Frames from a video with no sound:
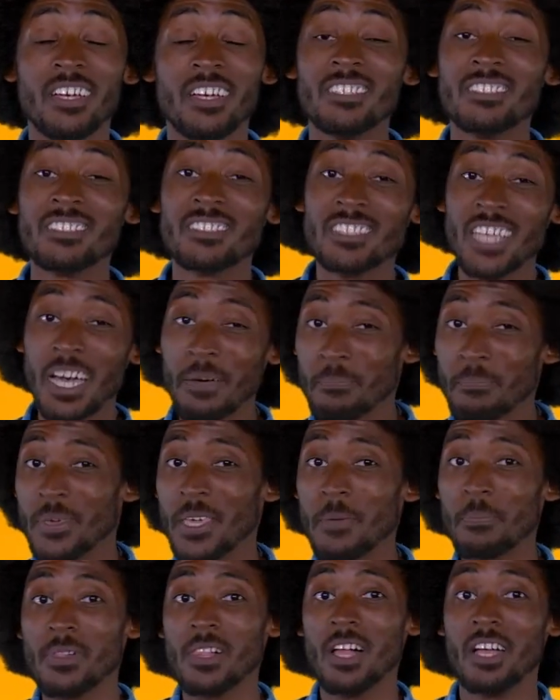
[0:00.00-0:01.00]
Some
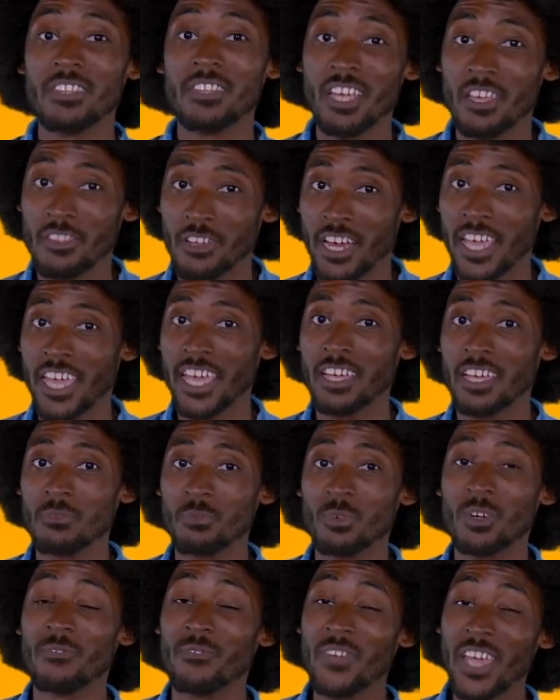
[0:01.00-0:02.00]
people, on the other
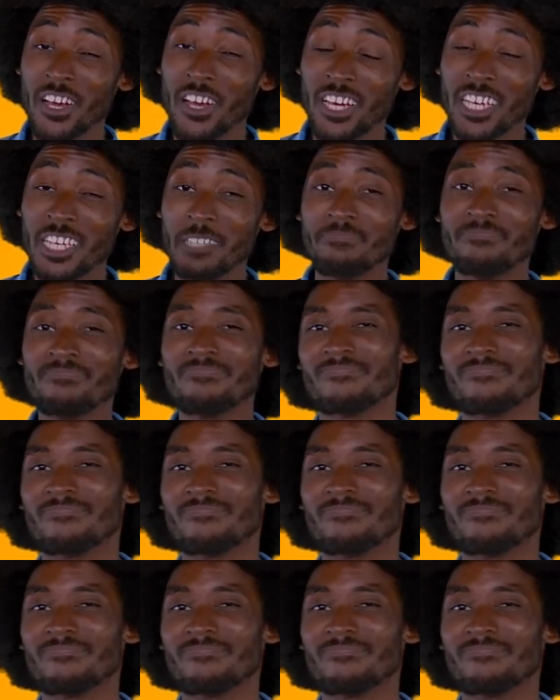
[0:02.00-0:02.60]
hand, were very